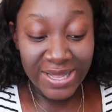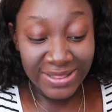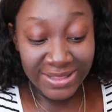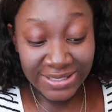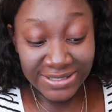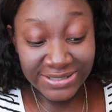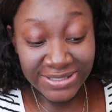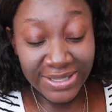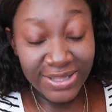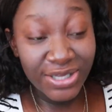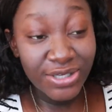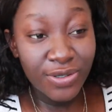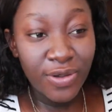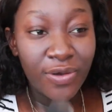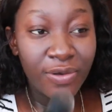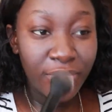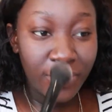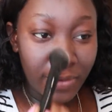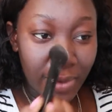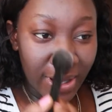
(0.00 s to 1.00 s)
They say that,
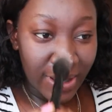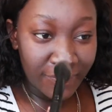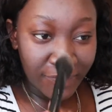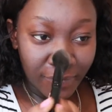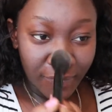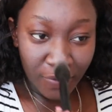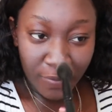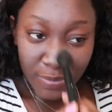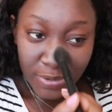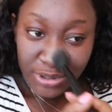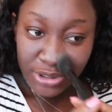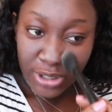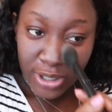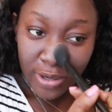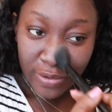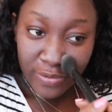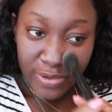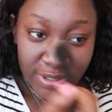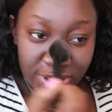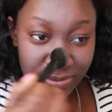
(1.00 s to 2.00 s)
oh, you have so much
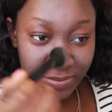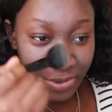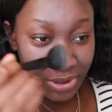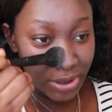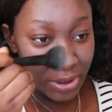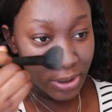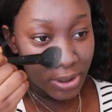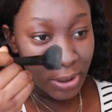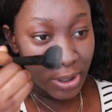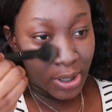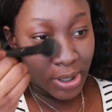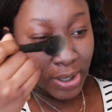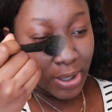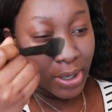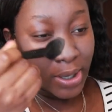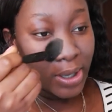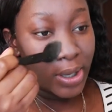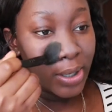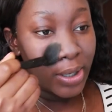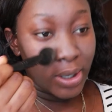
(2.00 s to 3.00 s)
charisma
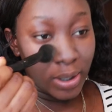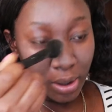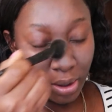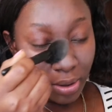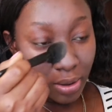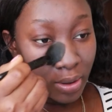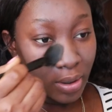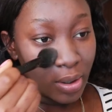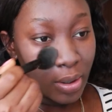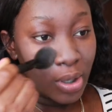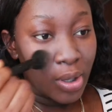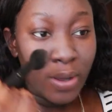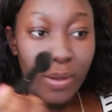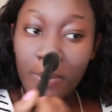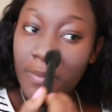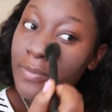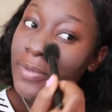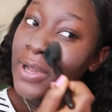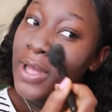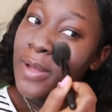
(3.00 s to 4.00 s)
and
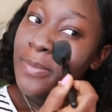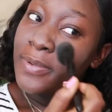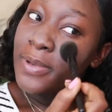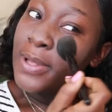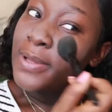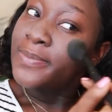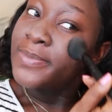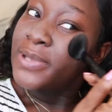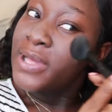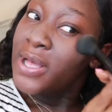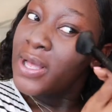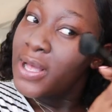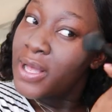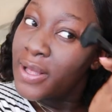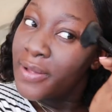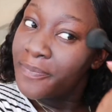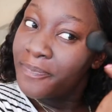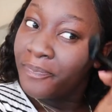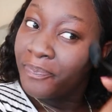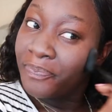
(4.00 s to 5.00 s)
blah, blah,
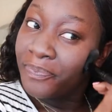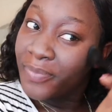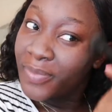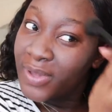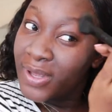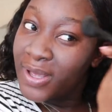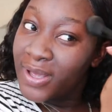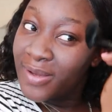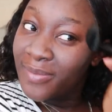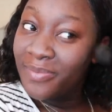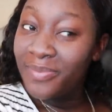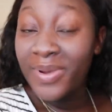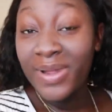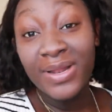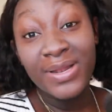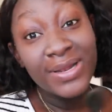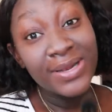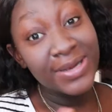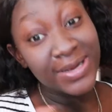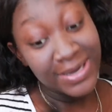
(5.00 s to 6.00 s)
blah.
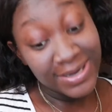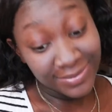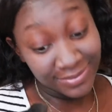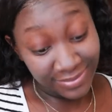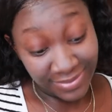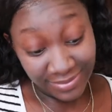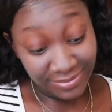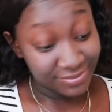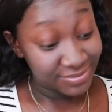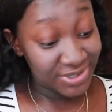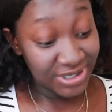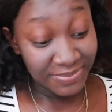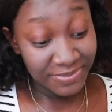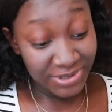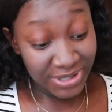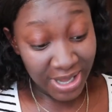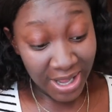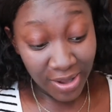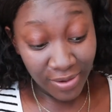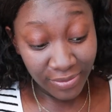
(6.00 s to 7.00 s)
But deep
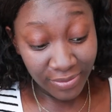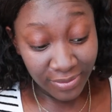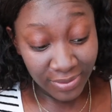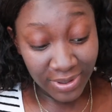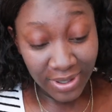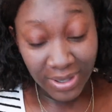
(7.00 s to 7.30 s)
down,